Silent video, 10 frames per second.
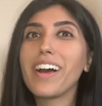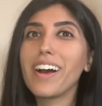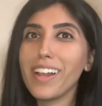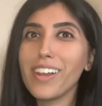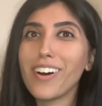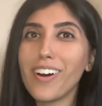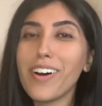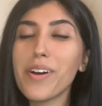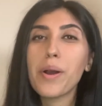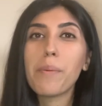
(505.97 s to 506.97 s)
a
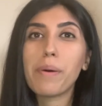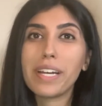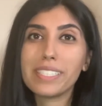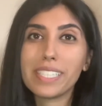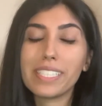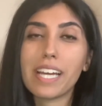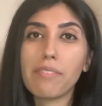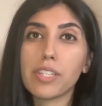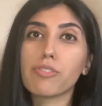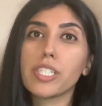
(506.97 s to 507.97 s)
lot, but I did
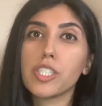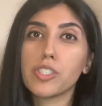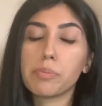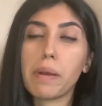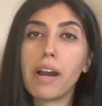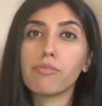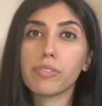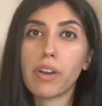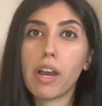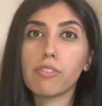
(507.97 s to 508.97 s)
have a £300
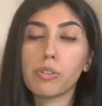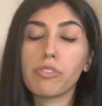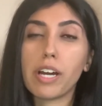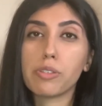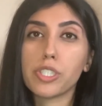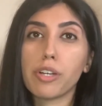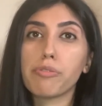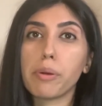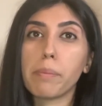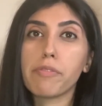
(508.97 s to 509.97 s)
referral voucher
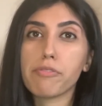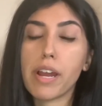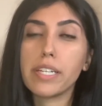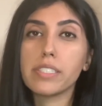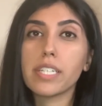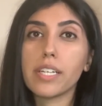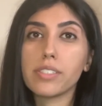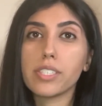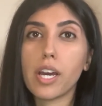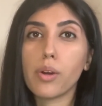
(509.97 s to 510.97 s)
from my friend,
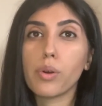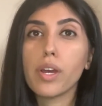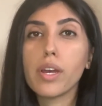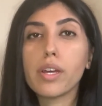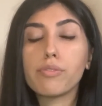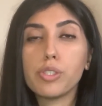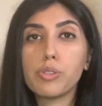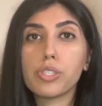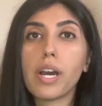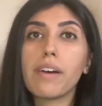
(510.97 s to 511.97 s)
and so if you
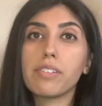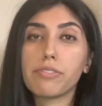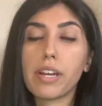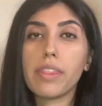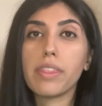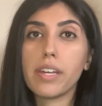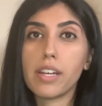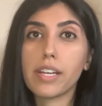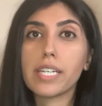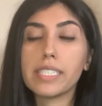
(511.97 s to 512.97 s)
do not have a friend, then
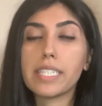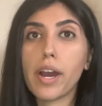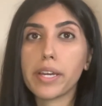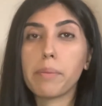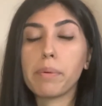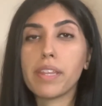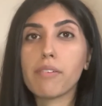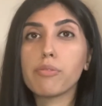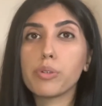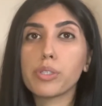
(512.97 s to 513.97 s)
like I said, I can be
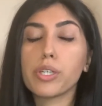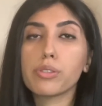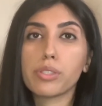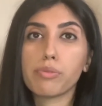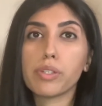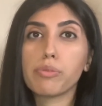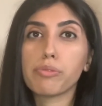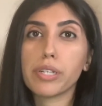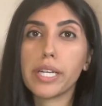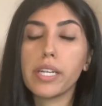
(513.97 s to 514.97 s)
that for you. So feel
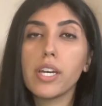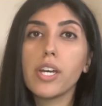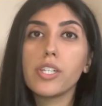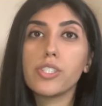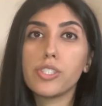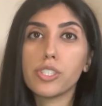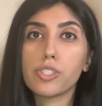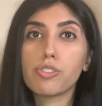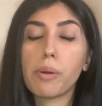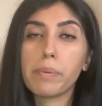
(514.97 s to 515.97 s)
free to
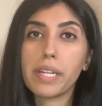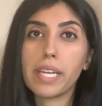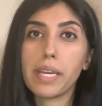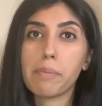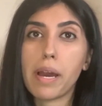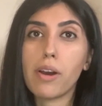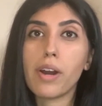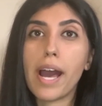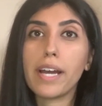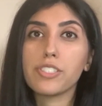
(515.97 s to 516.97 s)
just drop me an email
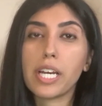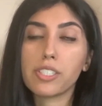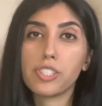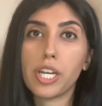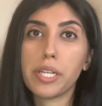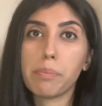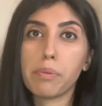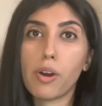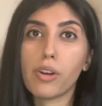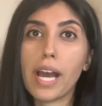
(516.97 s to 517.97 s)
at
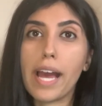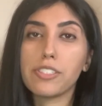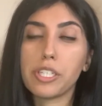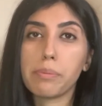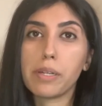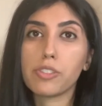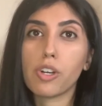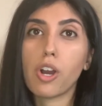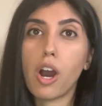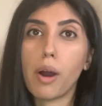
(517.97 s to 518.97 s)

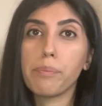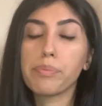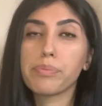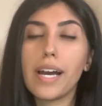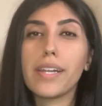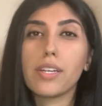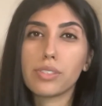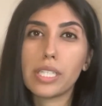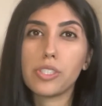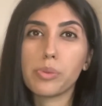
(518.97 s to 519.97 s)
jagsjourneyblog@gmail.com and I'll
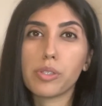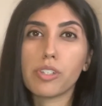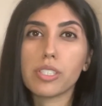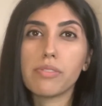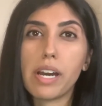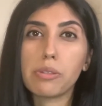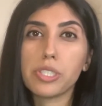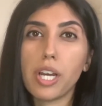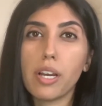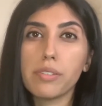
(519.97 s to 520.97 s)
send you across the
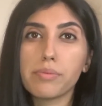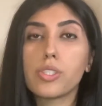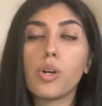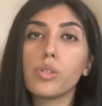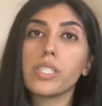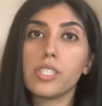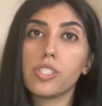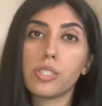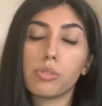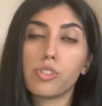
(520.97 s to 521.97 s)
voucher. So all you need
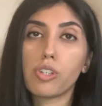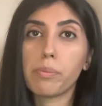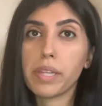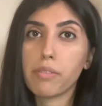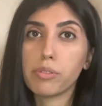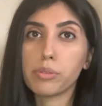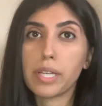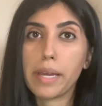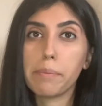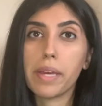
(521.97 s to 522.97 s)
to do is drop me that full
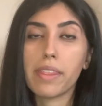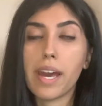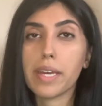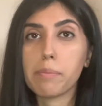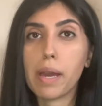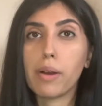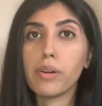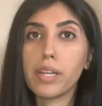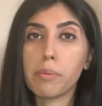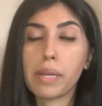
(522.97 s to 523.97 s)
name in that email
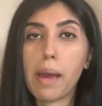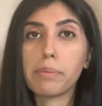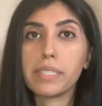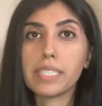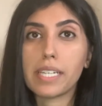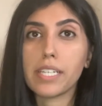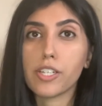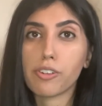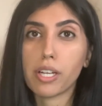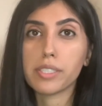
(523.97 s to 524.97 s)
and I'll be happy to send it
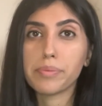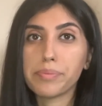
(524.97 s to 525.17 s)
across.